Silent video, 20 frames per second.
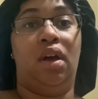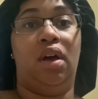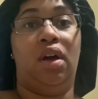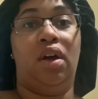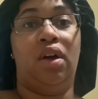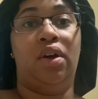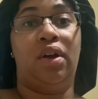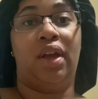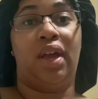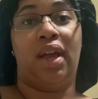
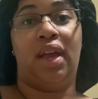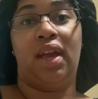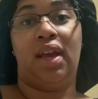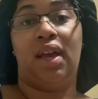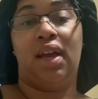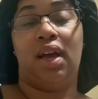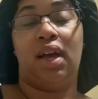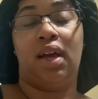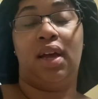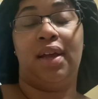okay
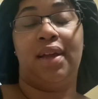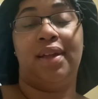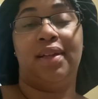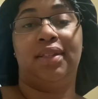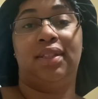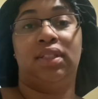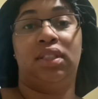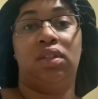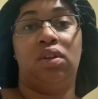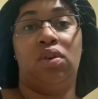guys,
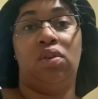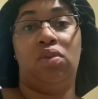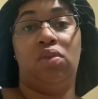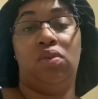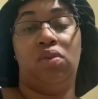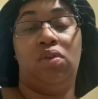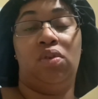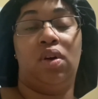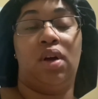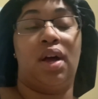
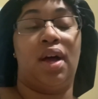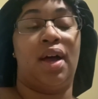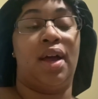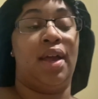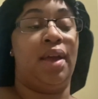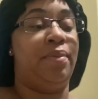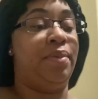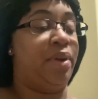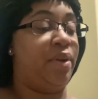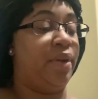so I
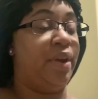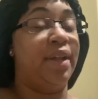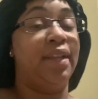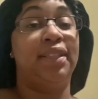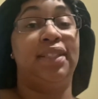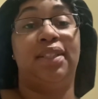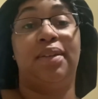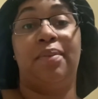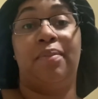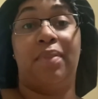am going
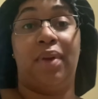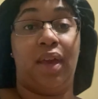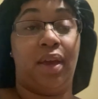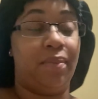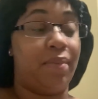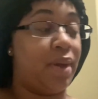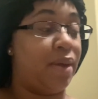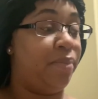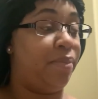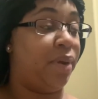to make
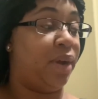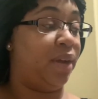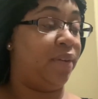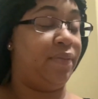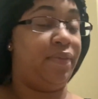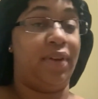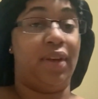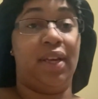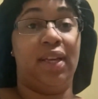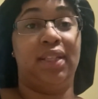my
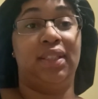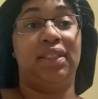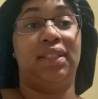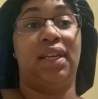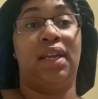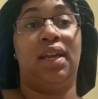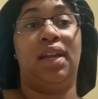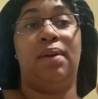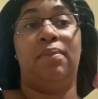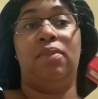breakfast,
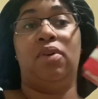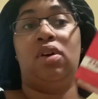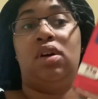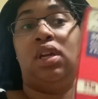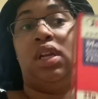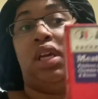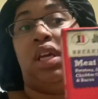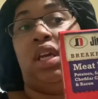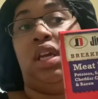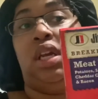and I'm
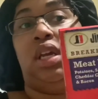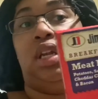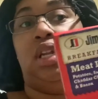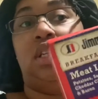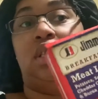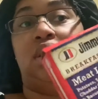going to eat